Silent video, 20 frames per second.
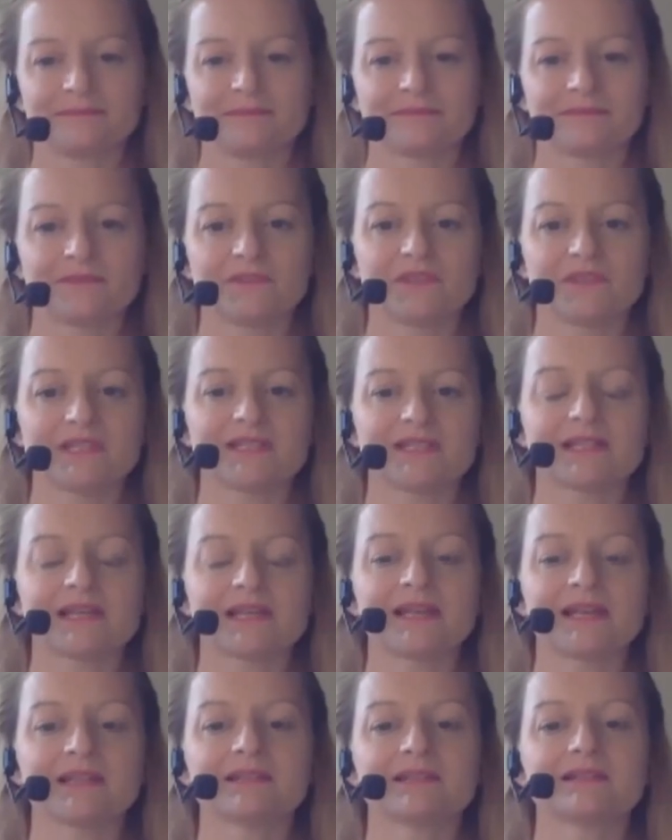with a
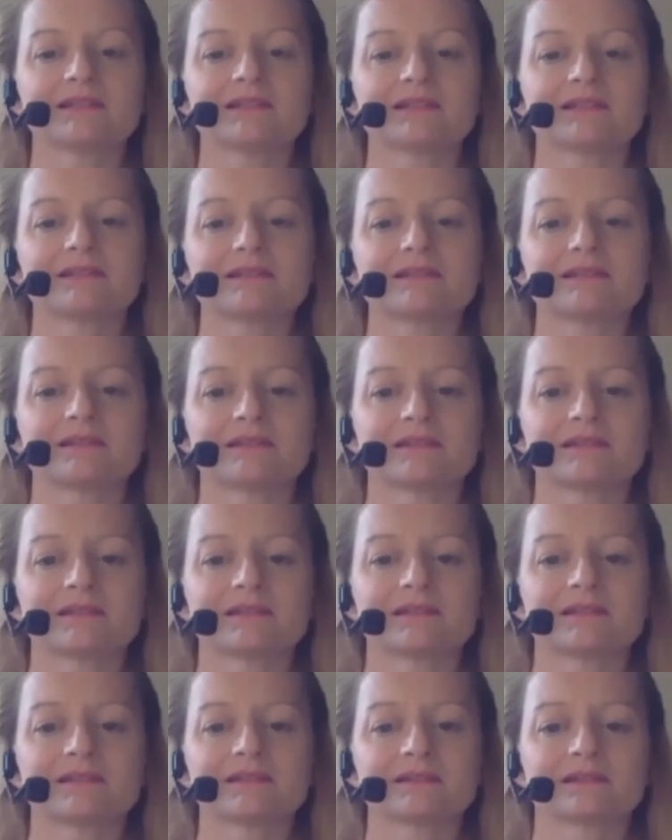sense
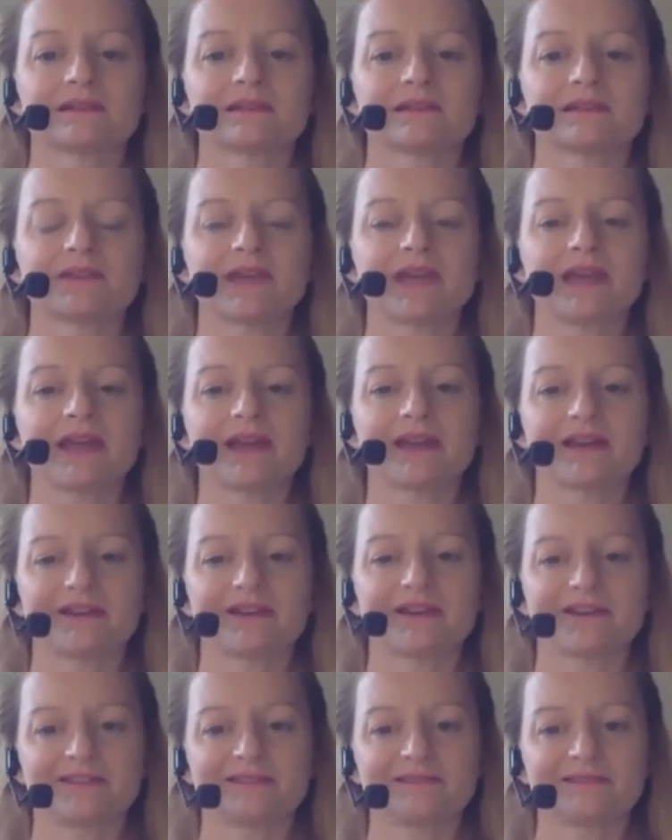of
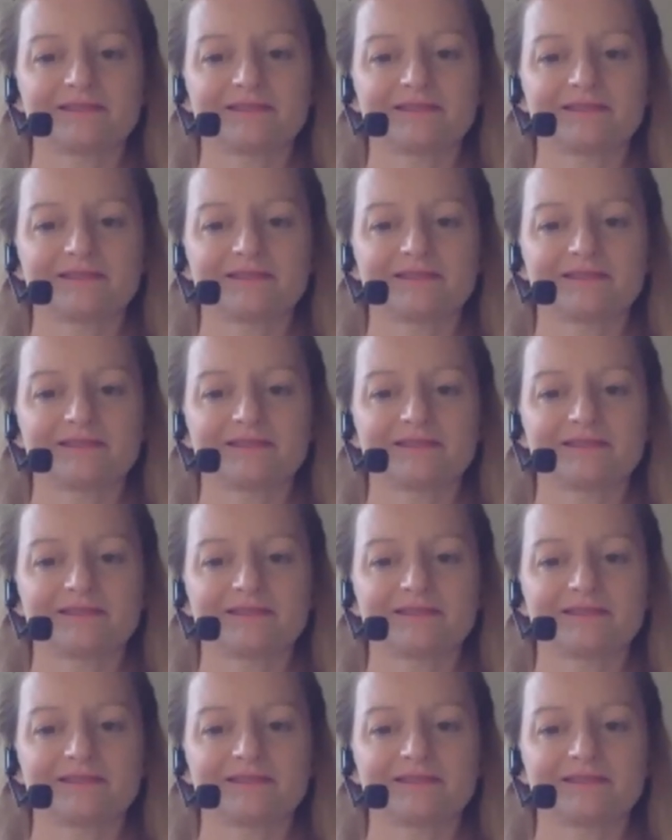care.